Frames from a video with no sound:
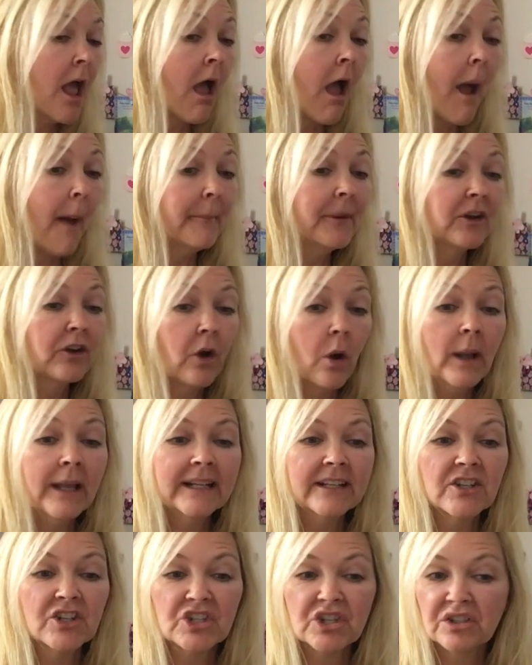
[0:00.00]
I'm gonna go ahead
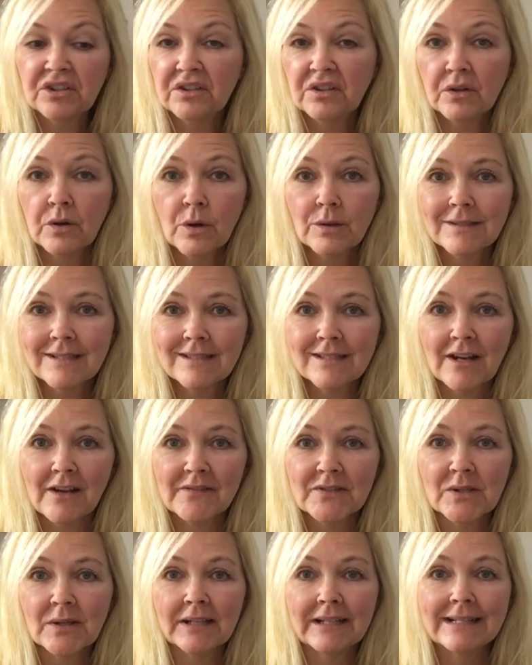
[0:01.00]
and show you the cold stuff
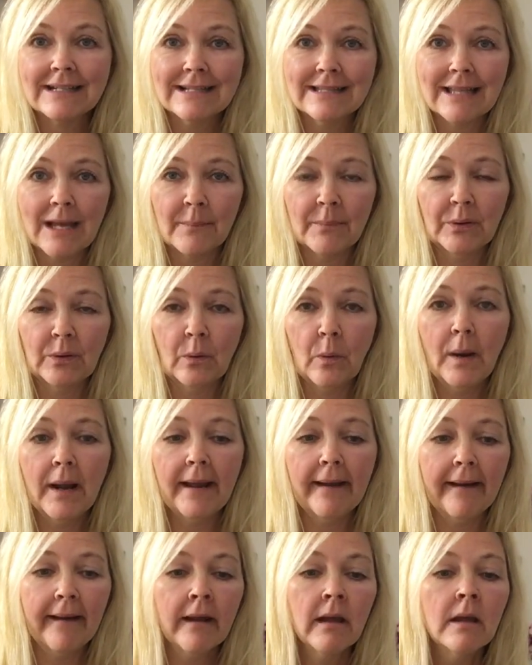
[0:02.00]
so I can get that put
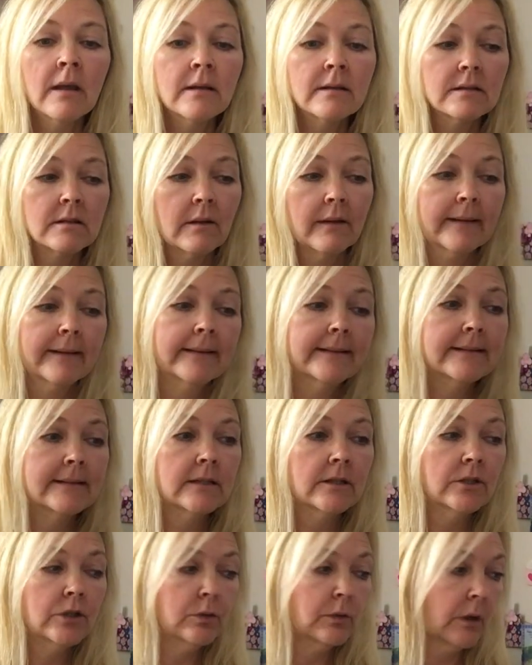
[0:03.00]
away so I can
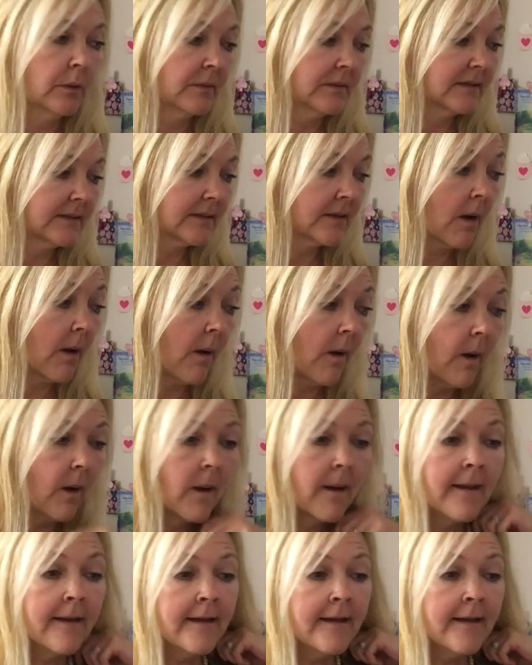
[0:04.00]
continue on with this haul.